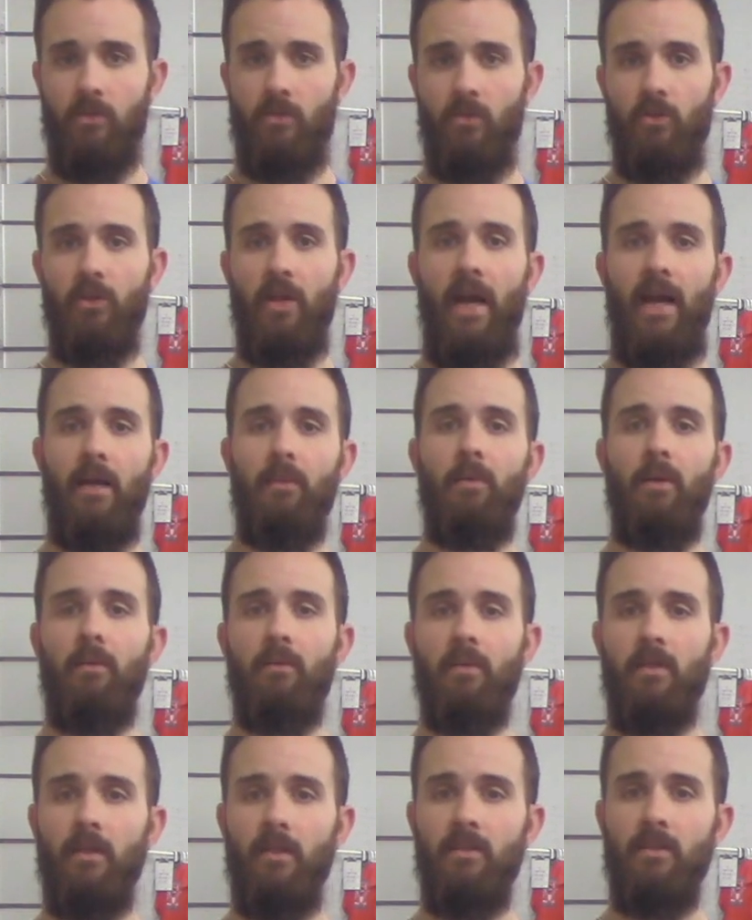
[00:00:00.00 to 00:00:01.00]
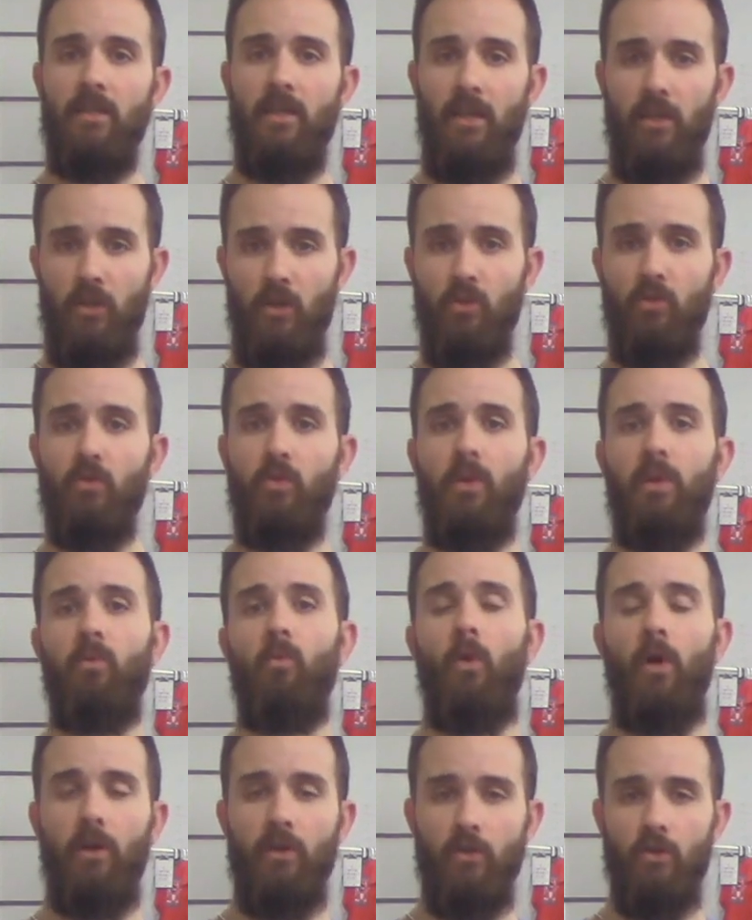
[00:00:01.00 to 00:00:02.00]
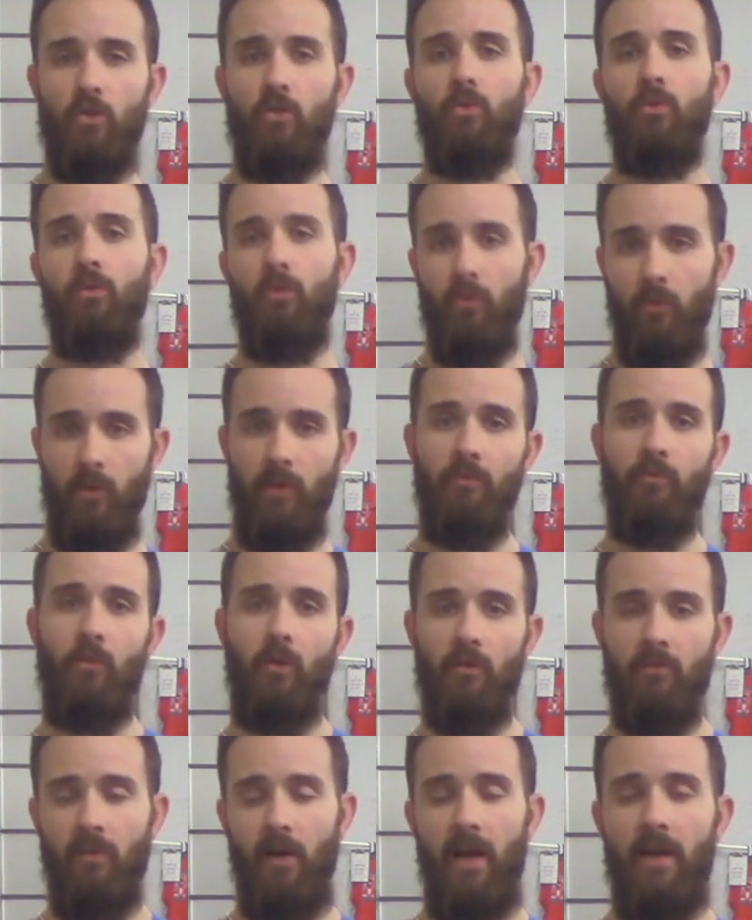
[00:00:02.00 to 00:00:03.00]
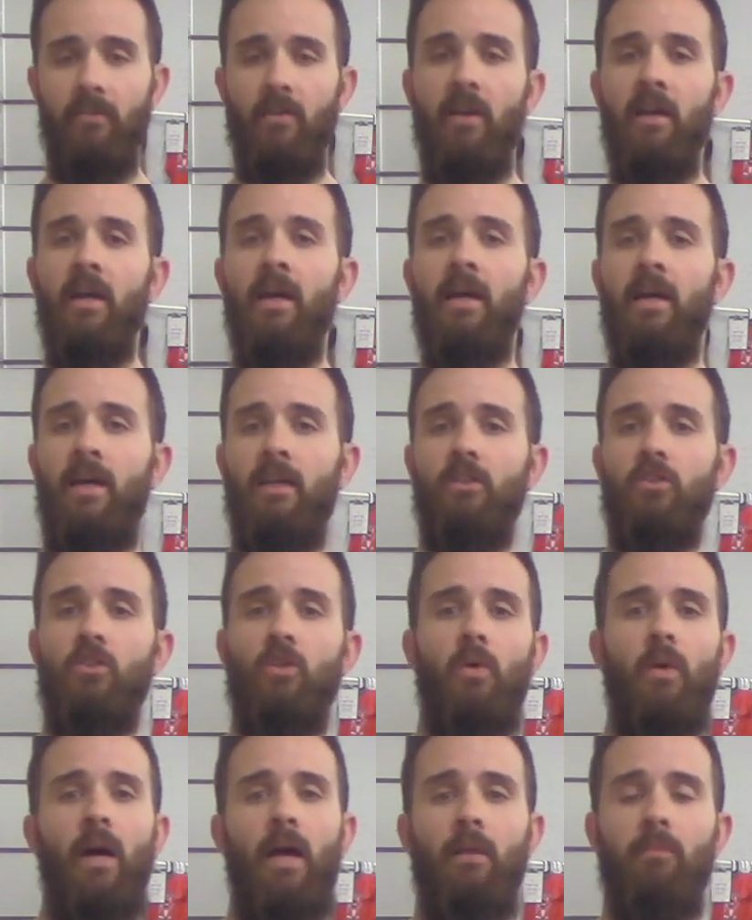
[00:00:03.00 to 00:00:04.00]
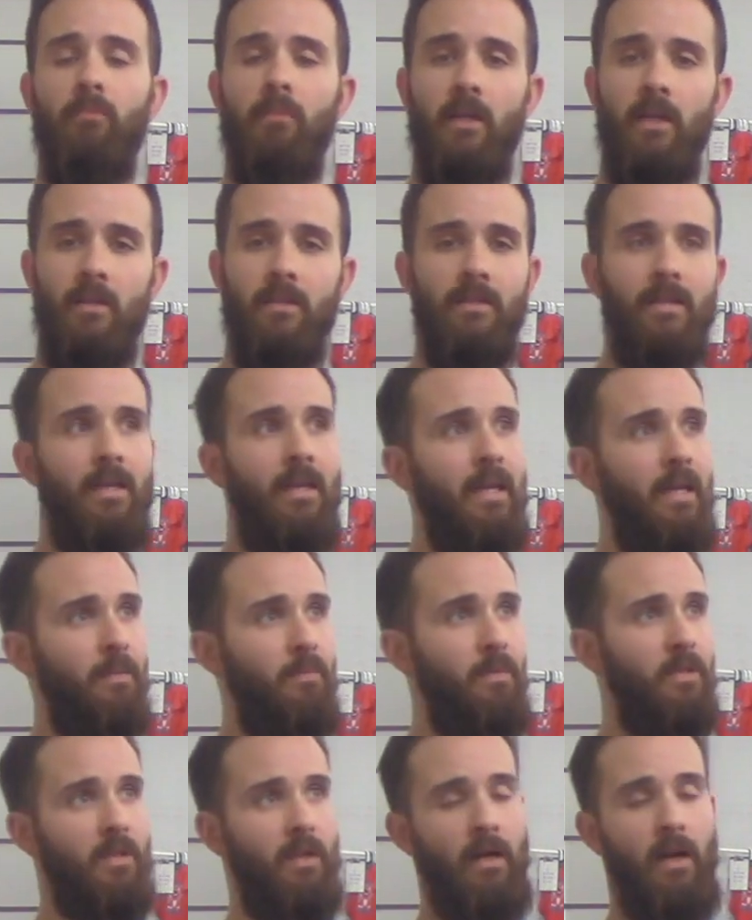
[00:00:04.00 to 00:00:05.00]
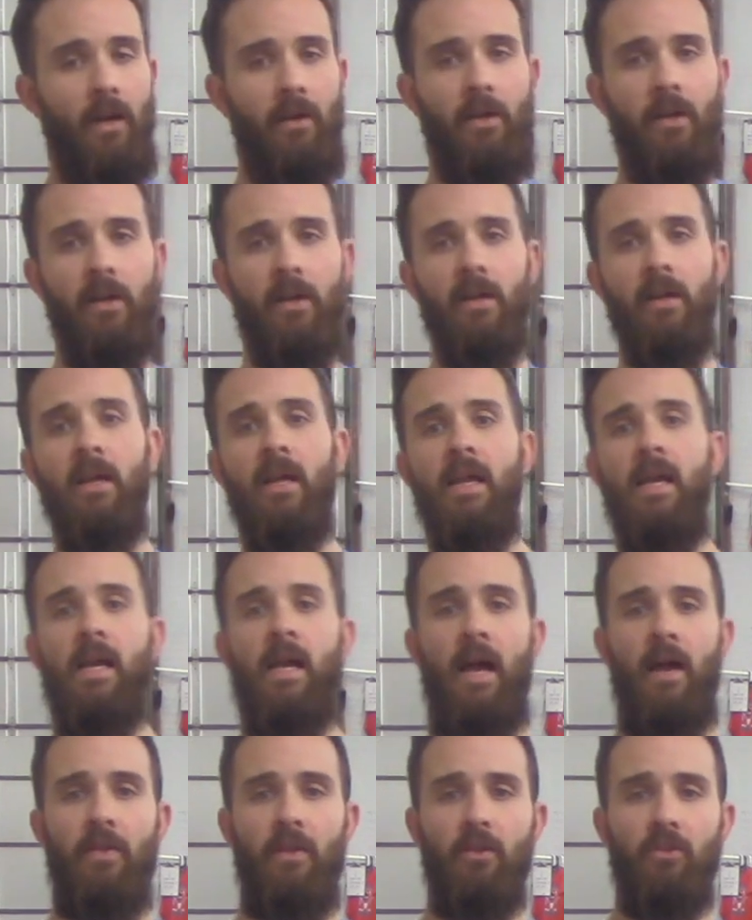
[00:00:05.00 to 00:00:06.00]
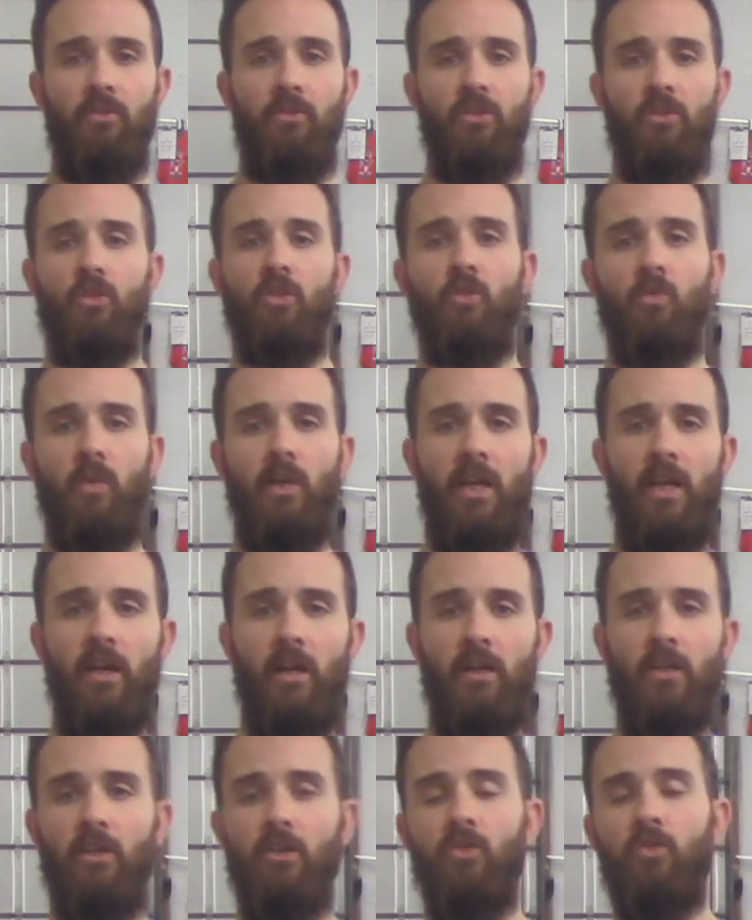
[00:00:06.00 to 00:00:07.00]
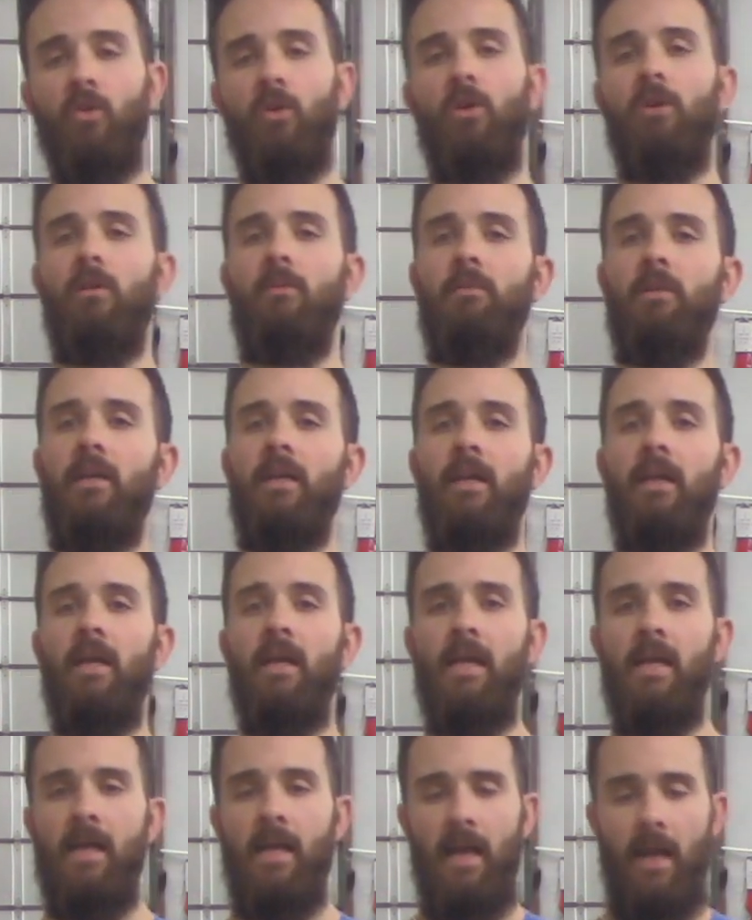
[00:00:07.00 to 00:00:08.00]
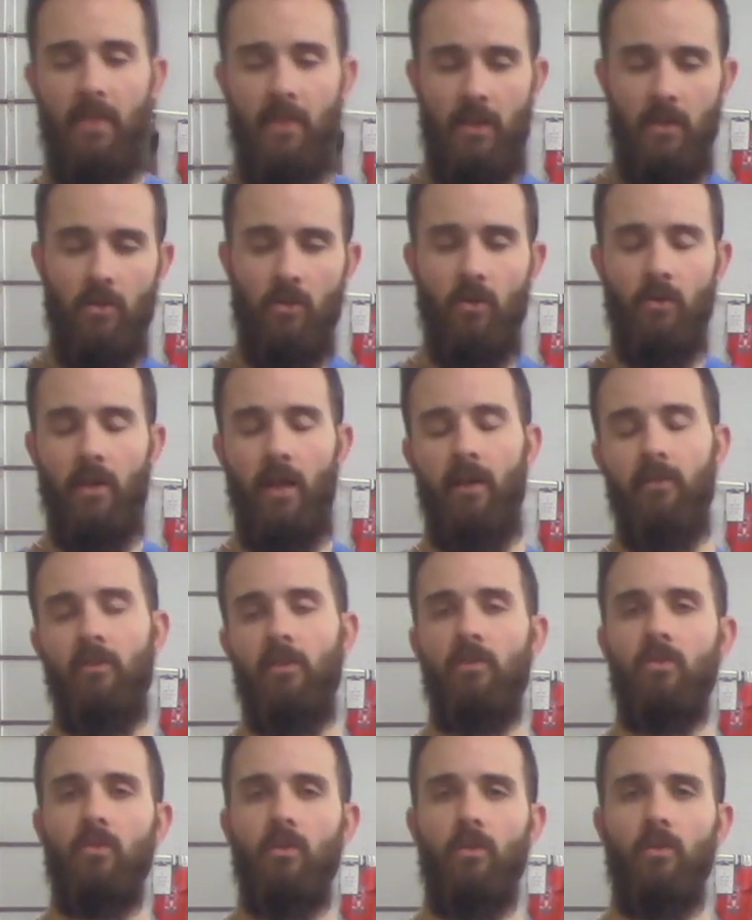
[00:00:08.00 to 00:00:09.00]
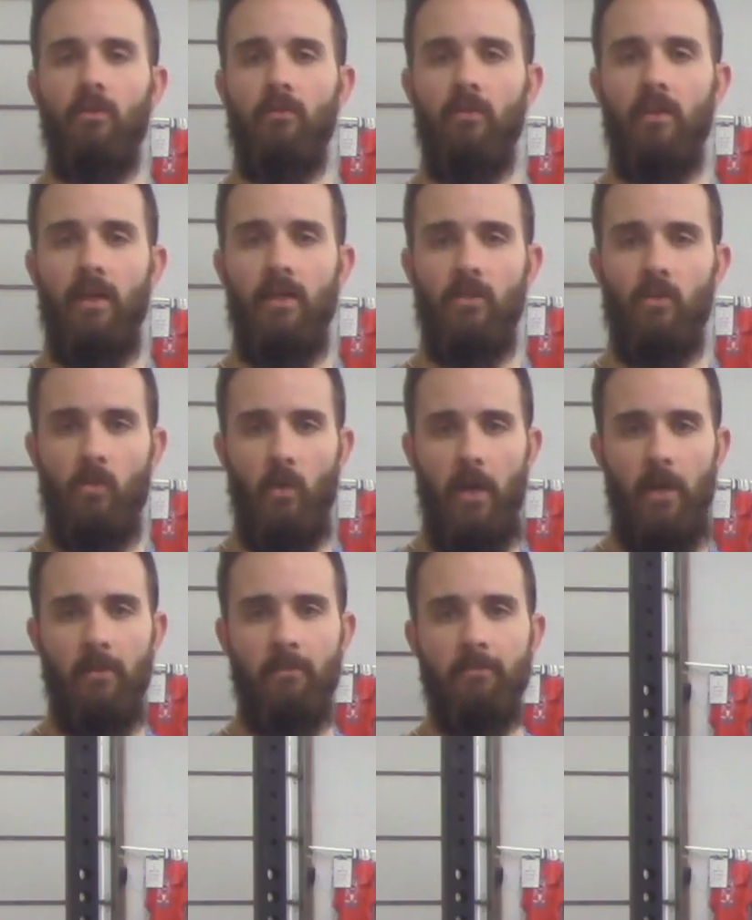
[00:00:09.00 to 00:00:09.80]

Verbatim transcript: So you're not gonna be able to continue doing one, two, three, four, five, and so on because the hips are out here and then you're just swinging uncontrollably and then you don't have control over that swing.